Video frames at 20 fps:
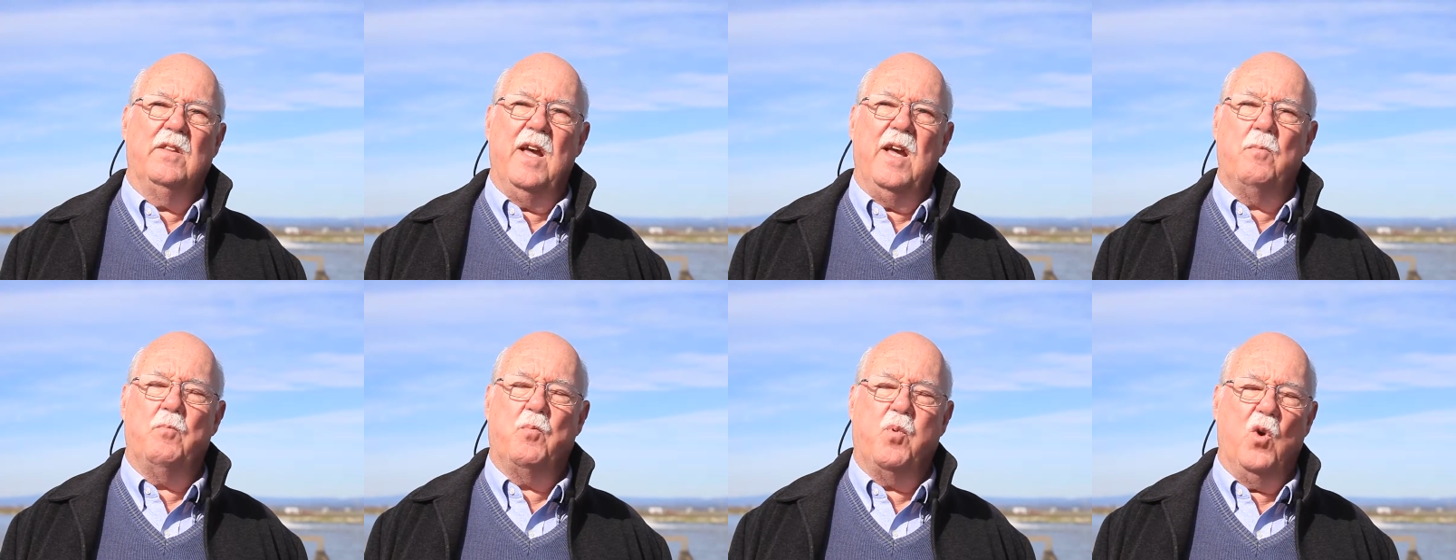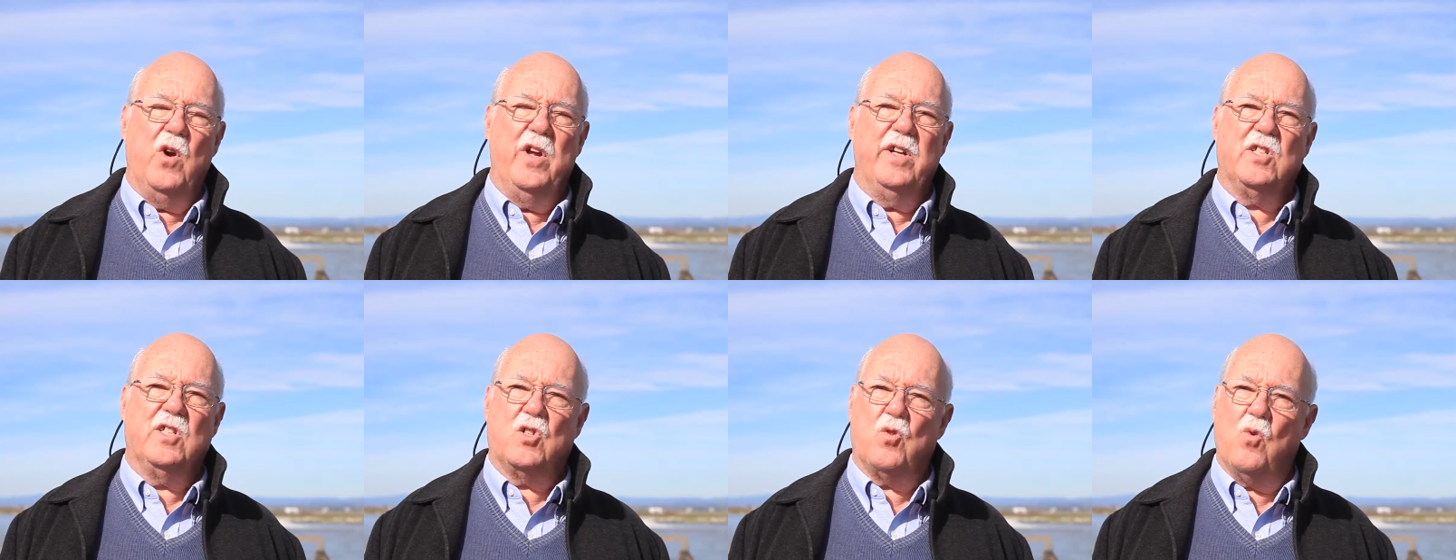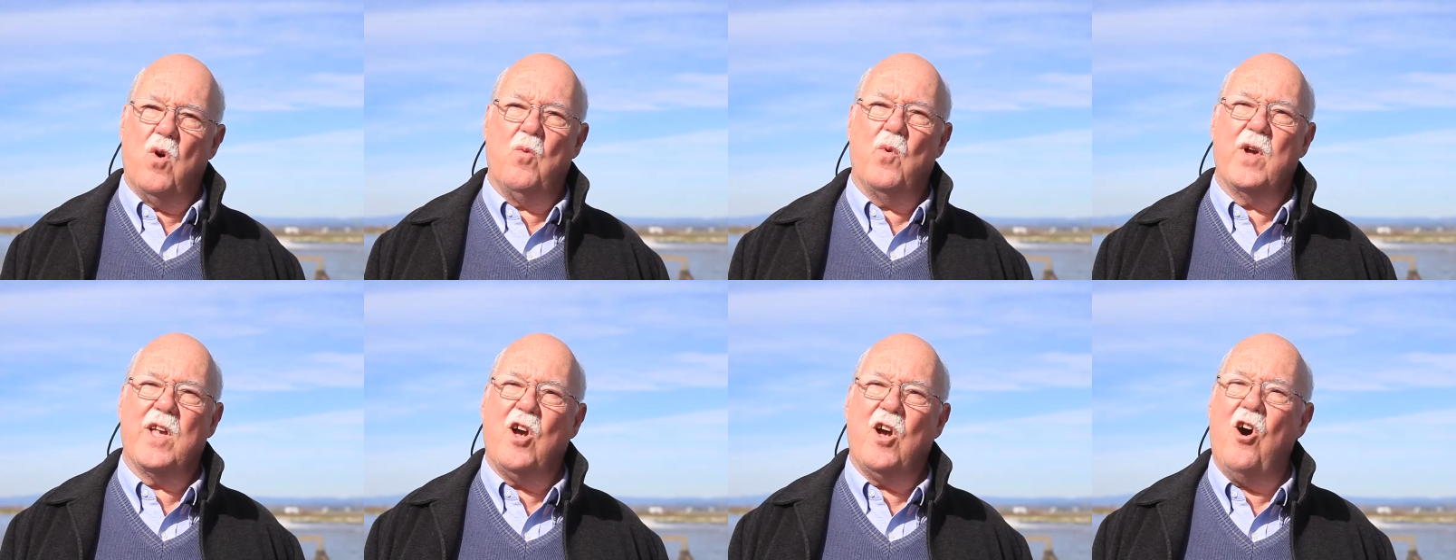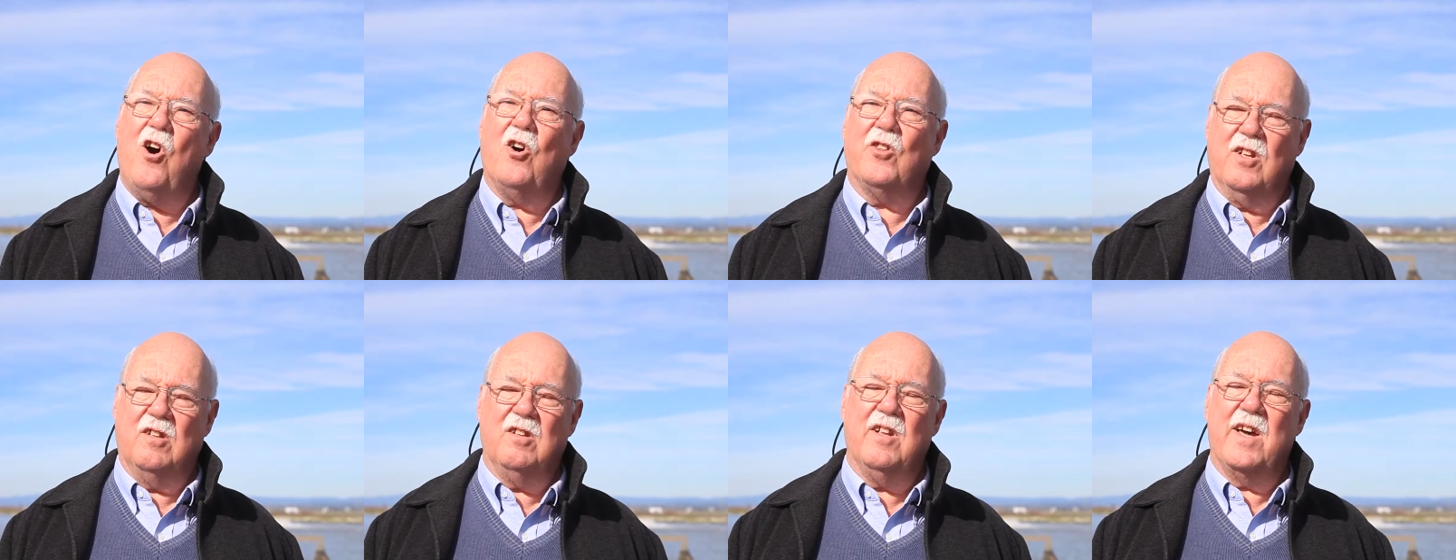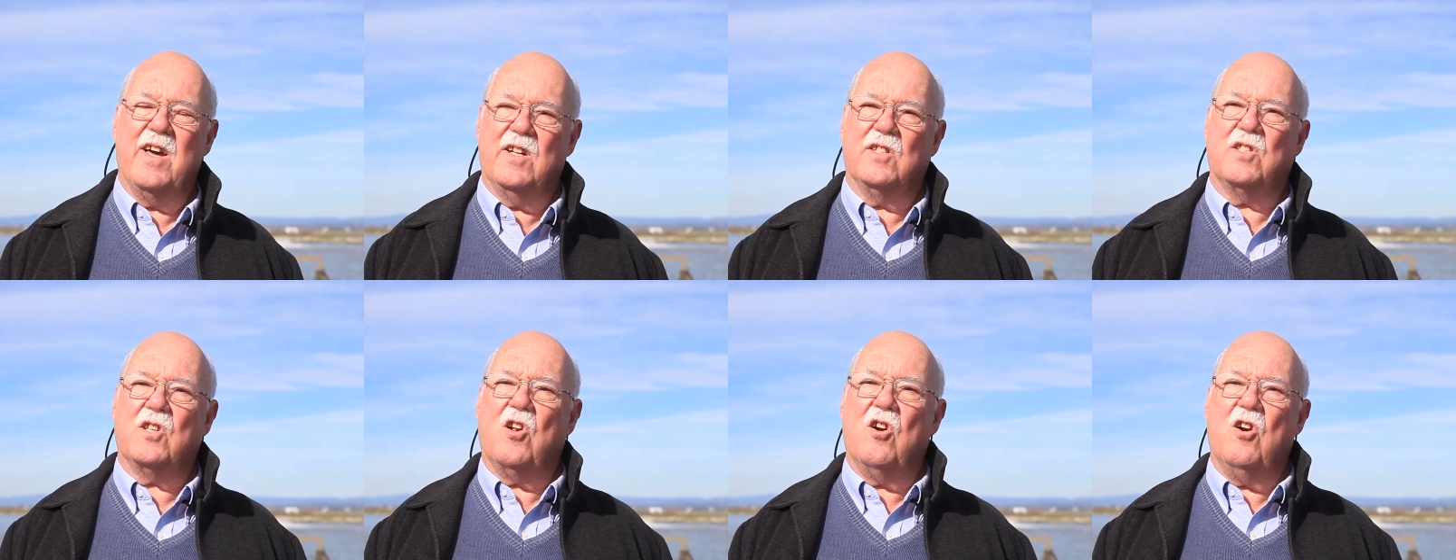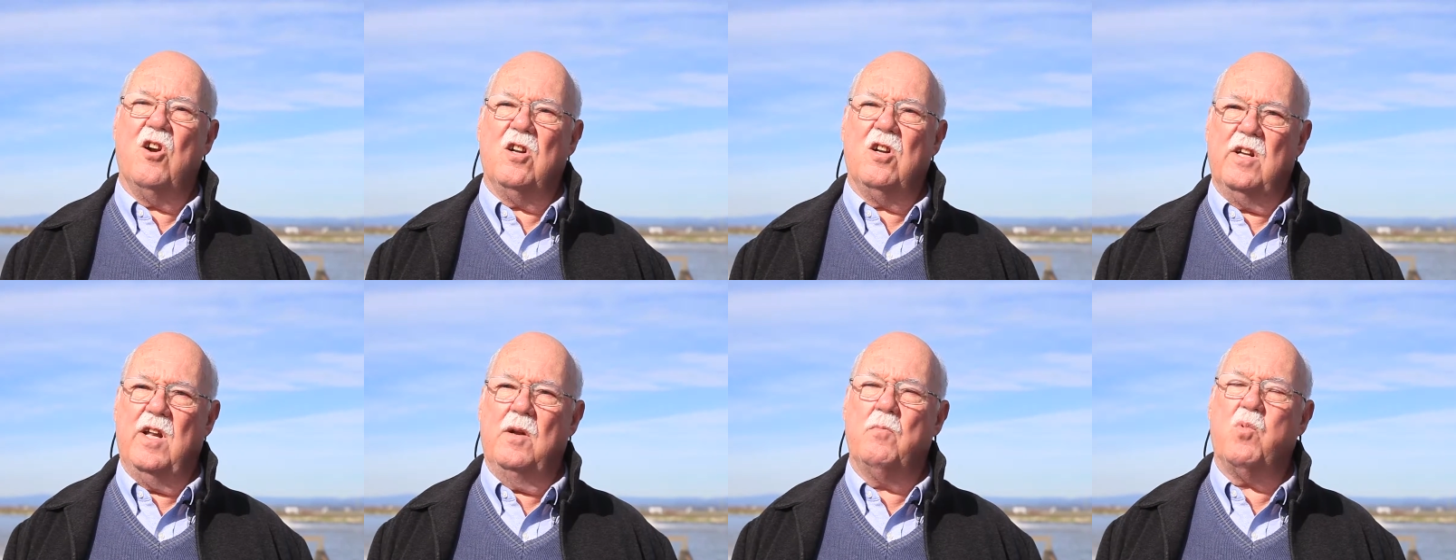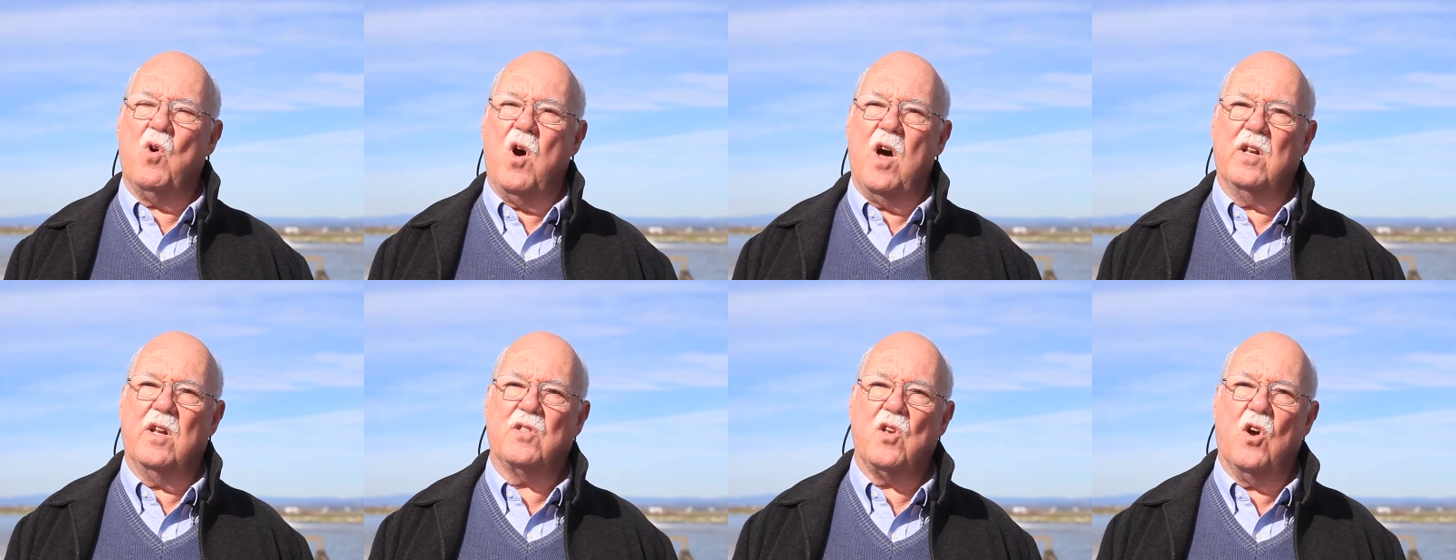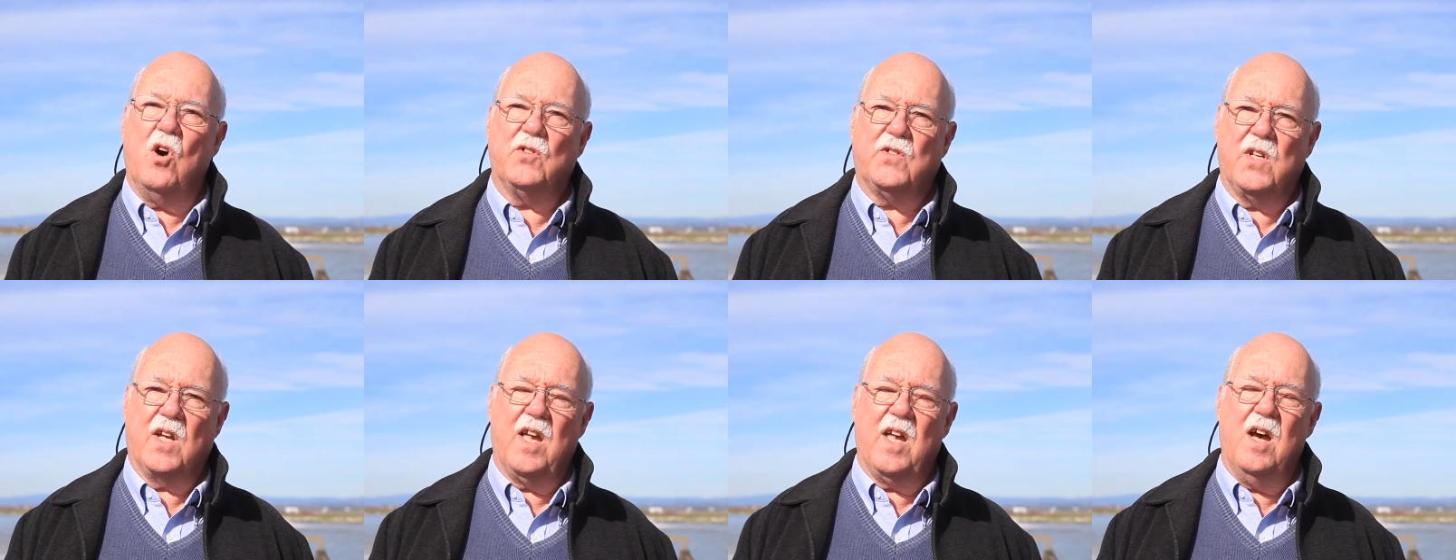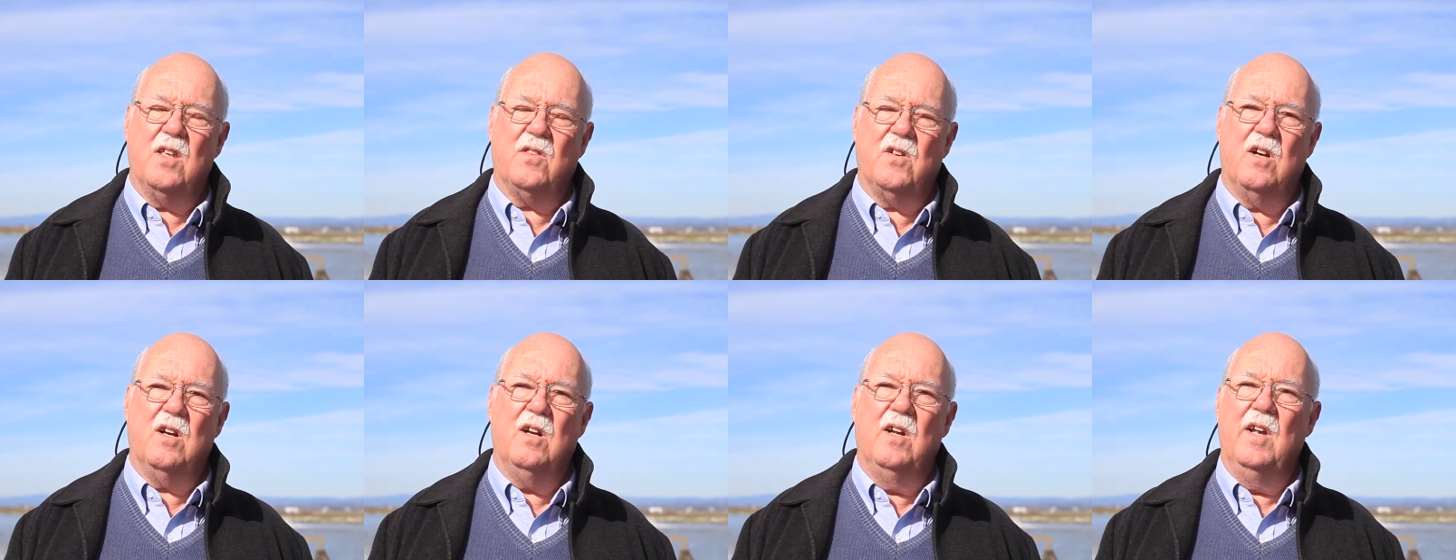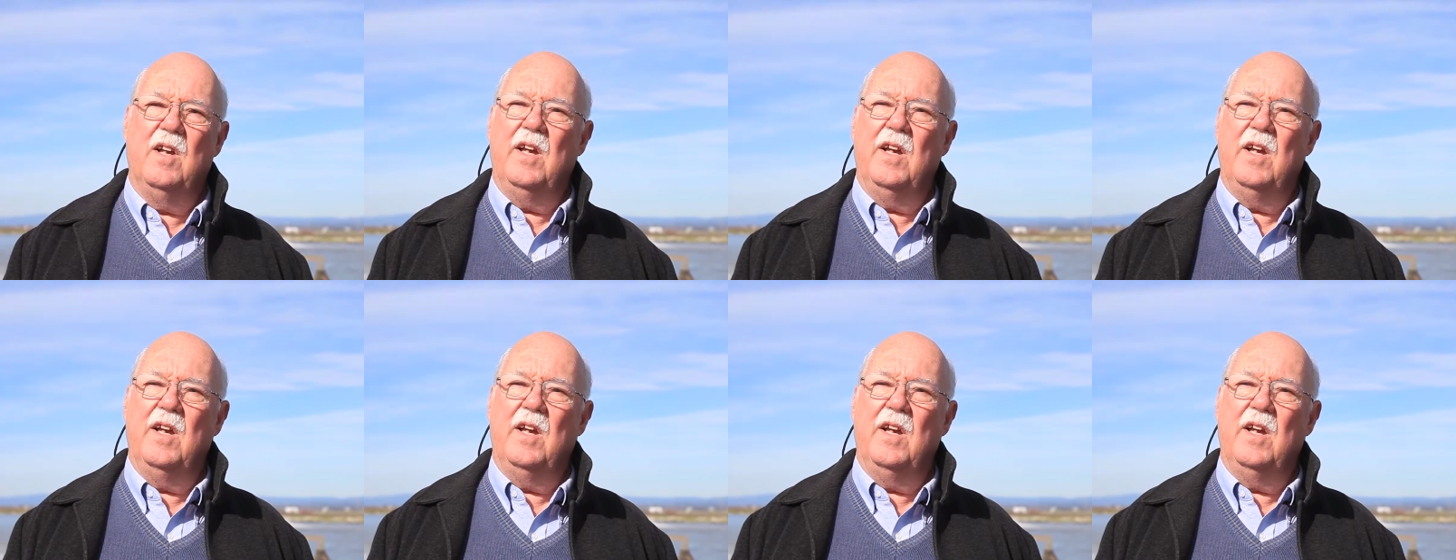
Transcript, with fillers: that bridged what we call the lettuce curtain and brought us all together